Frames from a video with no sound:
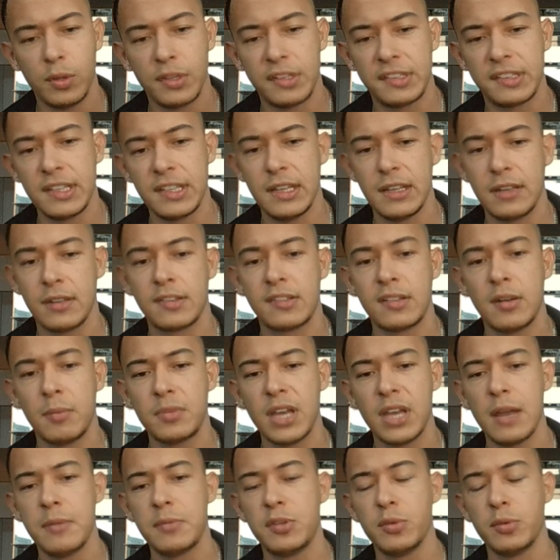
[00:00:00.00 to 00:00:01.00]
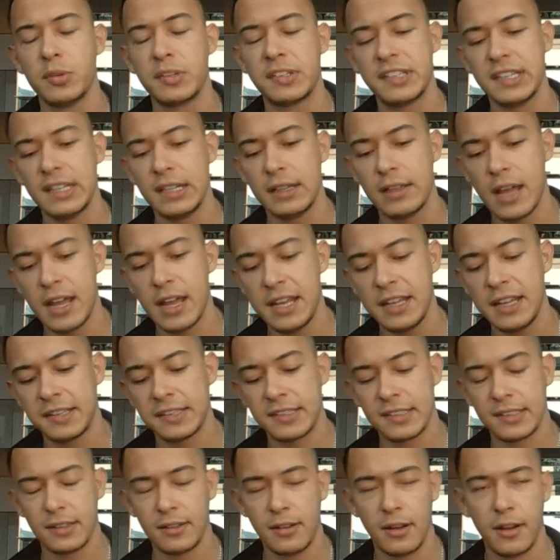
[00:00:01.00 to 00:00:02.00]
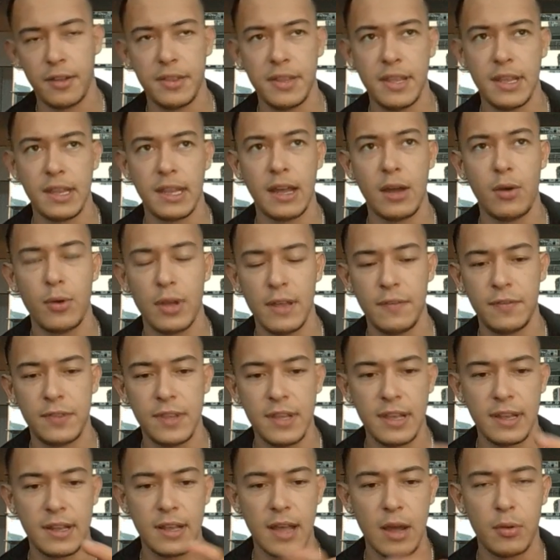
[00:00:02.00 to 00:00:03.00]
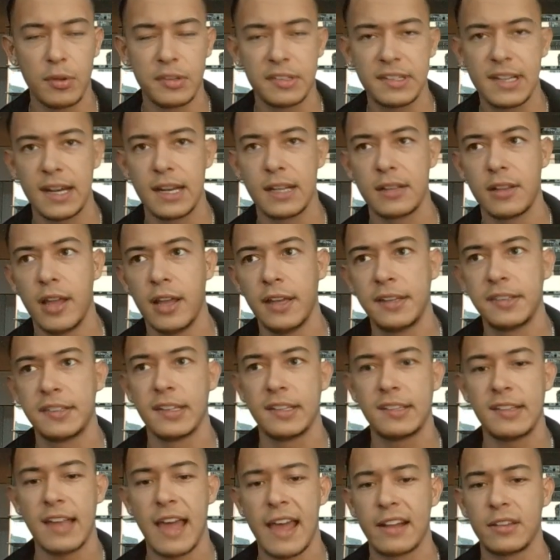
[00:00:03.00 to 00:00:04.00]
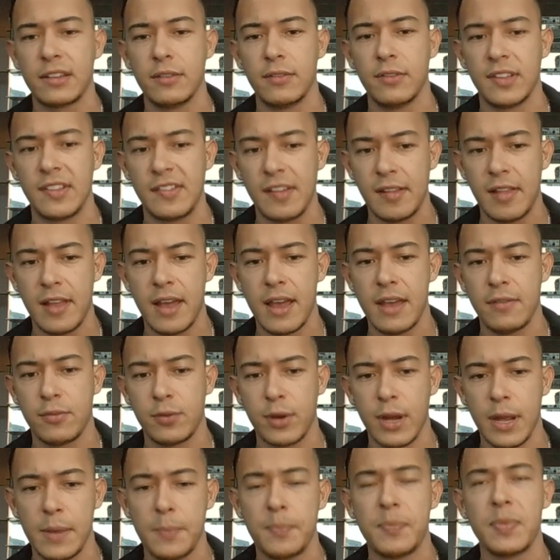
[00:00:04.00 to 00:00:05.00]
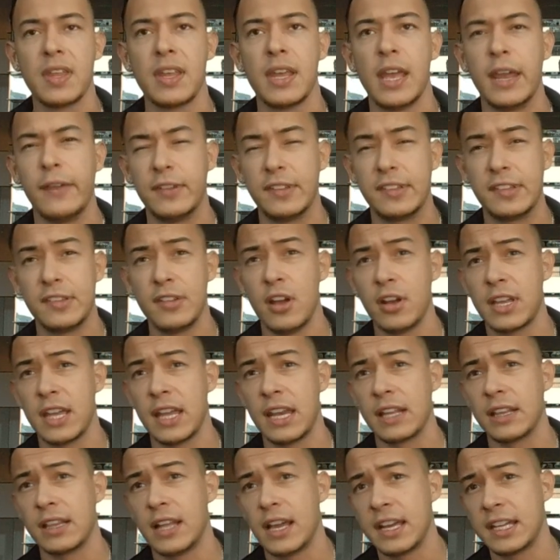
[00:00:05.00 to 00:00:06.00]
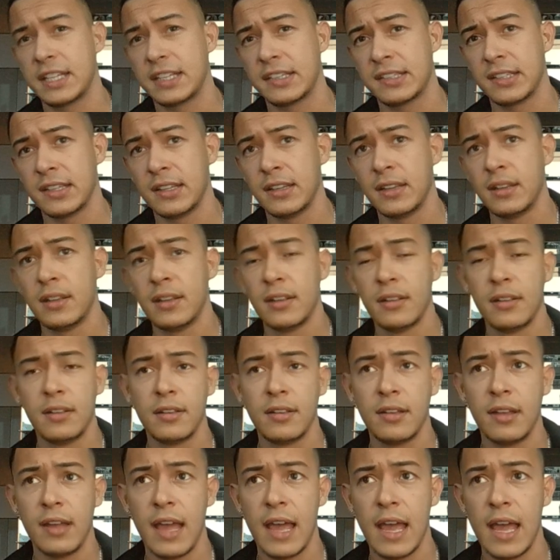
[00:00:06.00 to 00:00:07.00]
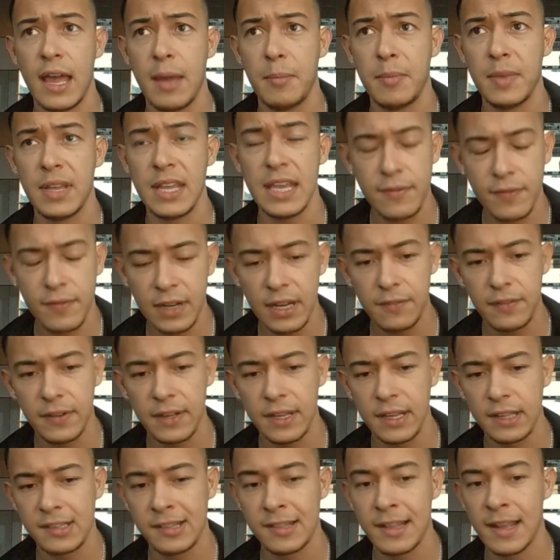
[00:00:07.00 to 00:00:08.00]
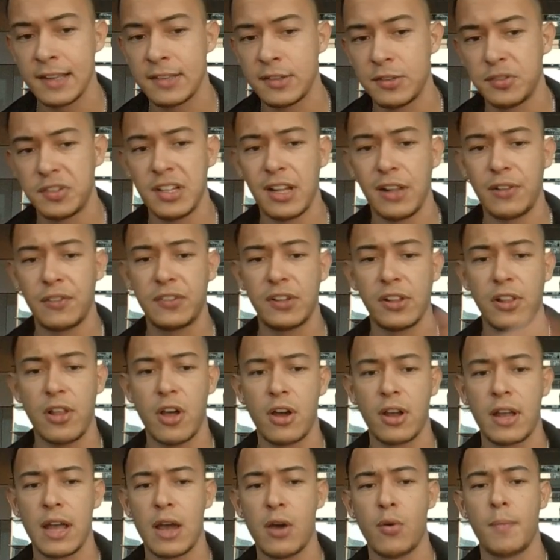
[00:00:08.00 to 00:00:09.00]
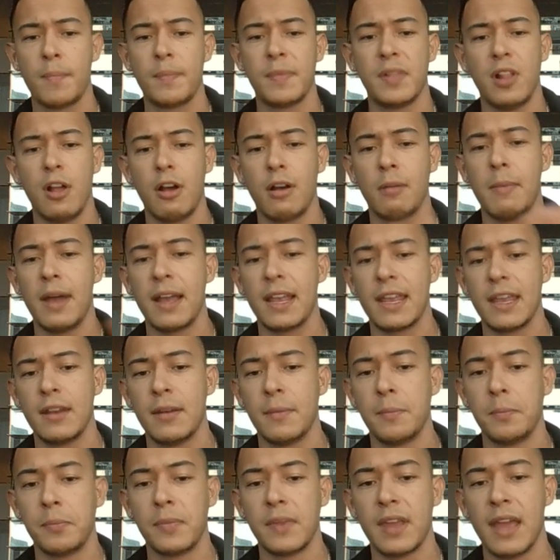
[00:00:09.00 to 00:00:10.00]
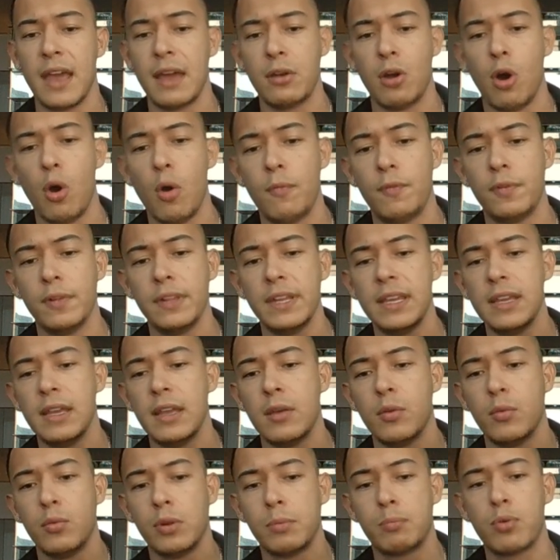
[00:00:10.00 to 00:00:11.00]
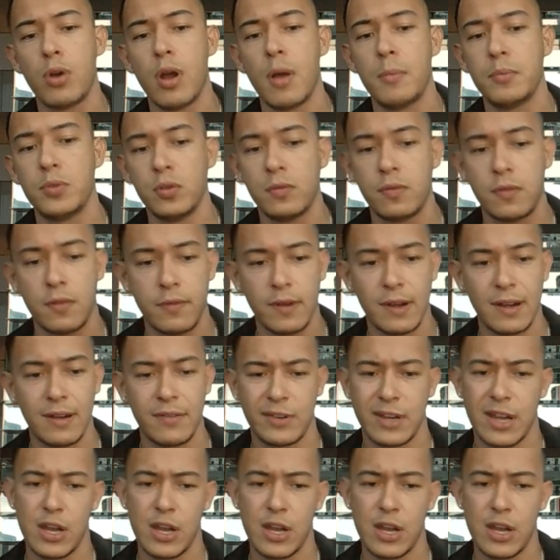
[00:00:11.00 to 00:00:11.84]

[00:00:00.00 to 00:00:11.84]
you will see, sometimes you will see likes on the account. If the account is getting likes, it's active, it's alive, right? If it's not getting likes, even if it gets likes, you still have to log back in. Hopefully it will prompt you for